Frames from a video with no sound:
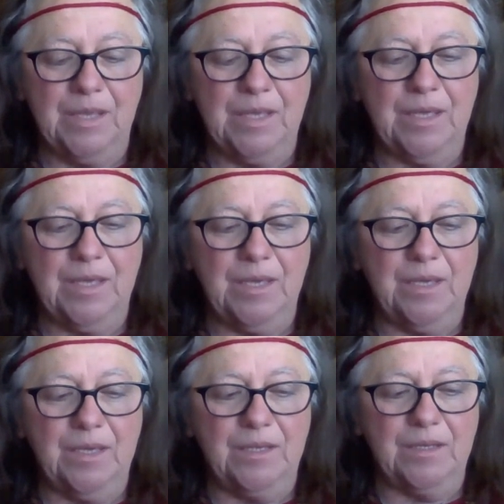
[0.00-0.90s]

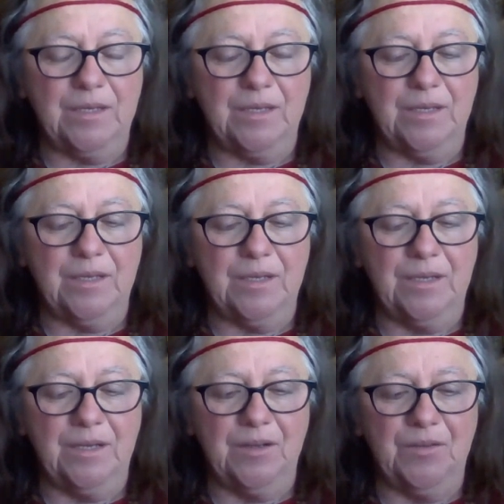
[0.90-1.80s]
And
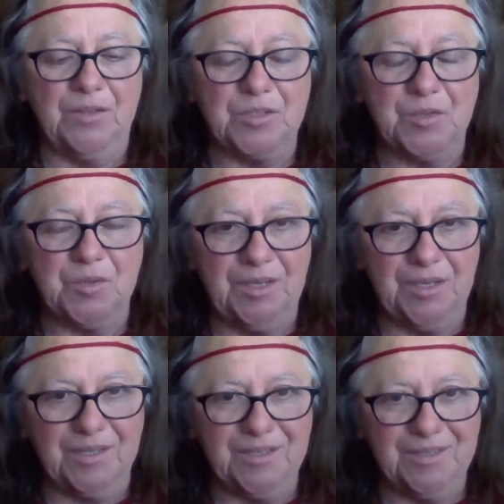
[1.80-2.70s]
the
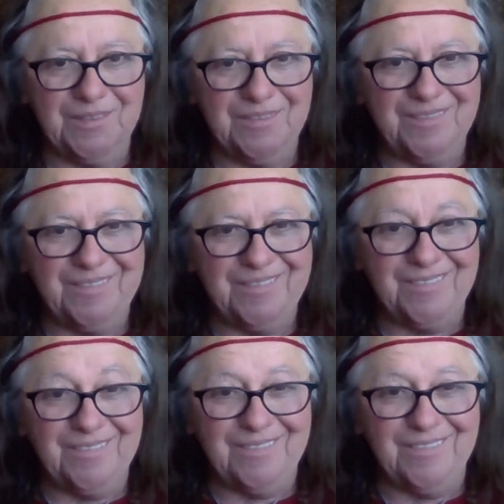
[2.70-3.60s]
trick
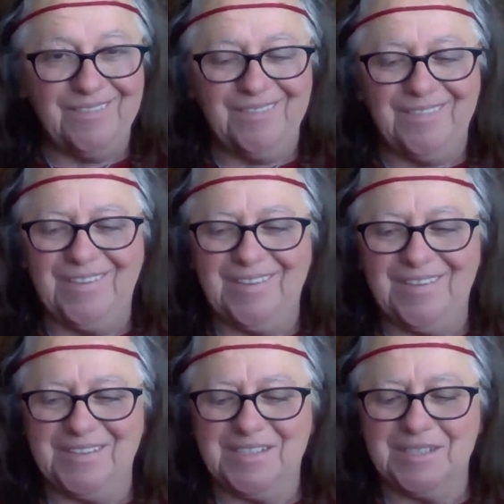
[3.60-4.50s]

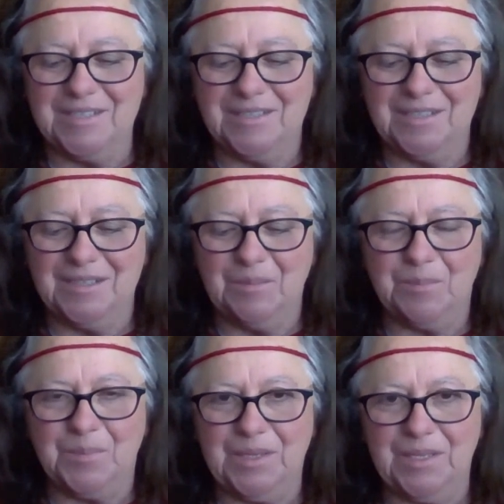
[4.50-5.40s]
is
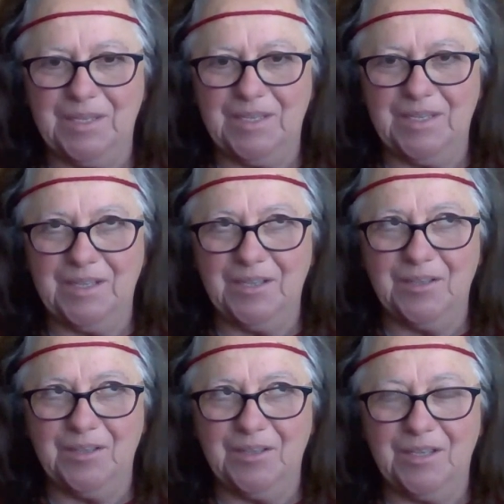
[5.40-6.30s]
being
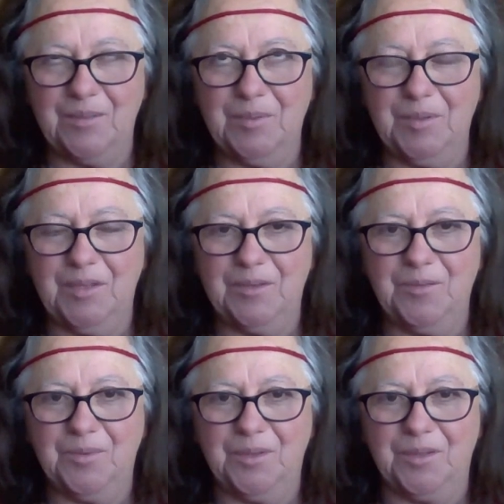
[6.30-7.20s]
able and
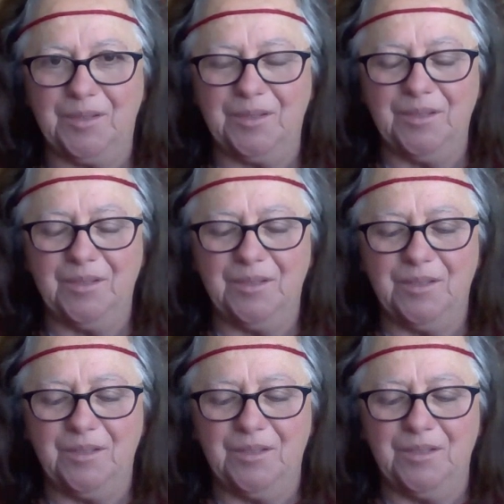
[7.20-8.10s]
willing
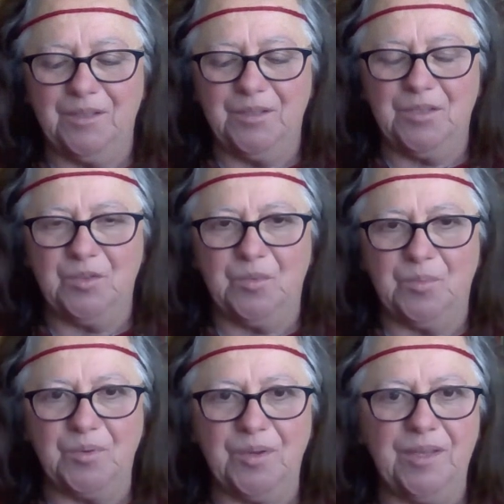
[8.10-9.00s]
to
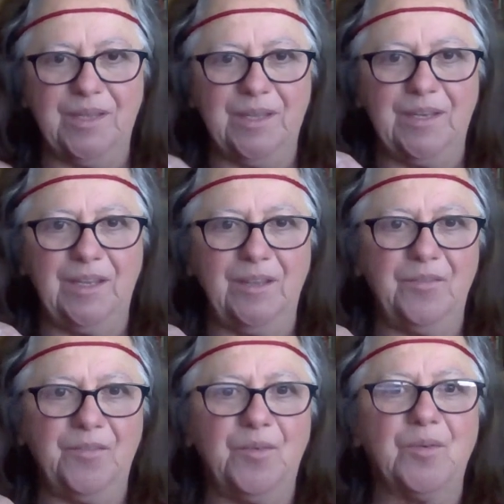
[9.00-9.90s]
bring any
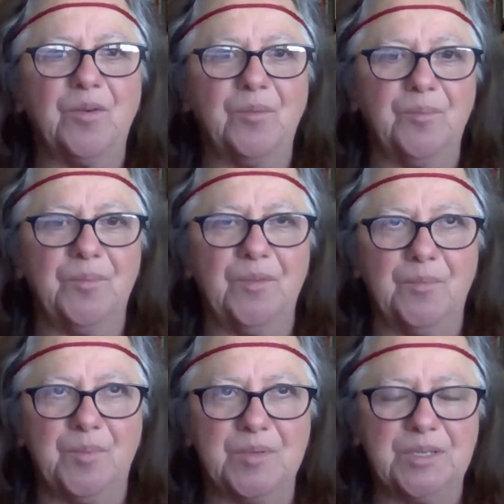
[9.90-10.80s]
form
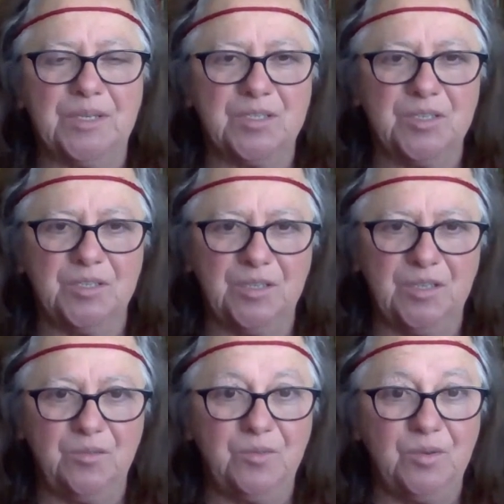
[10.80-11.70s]
of protection that
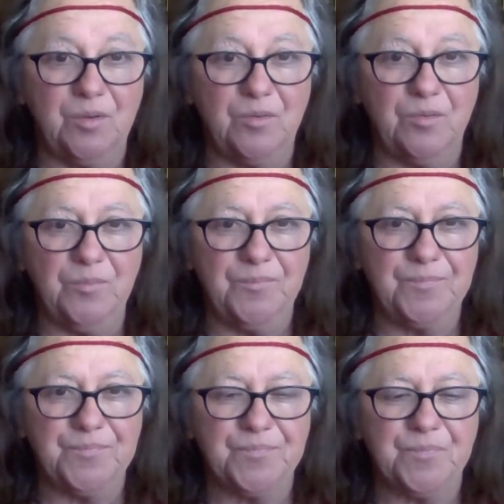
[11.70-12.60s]
you know
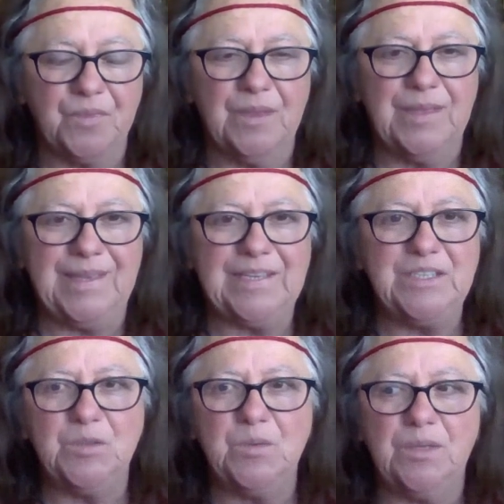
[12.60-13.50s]

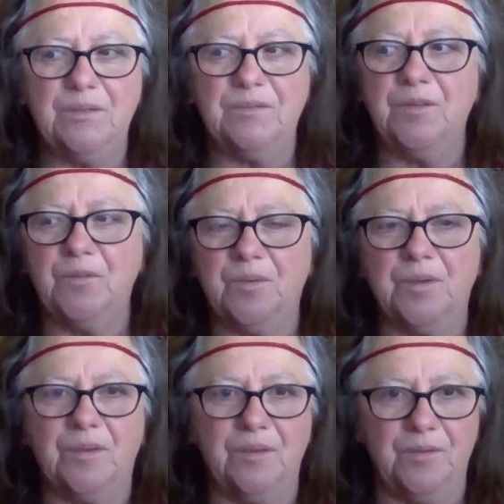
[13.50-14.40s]
into the event
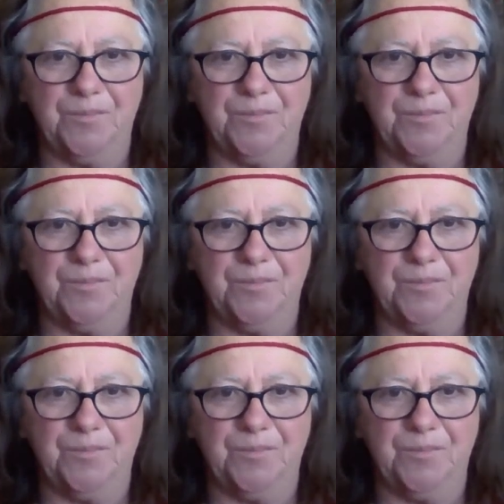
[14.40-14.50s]
with you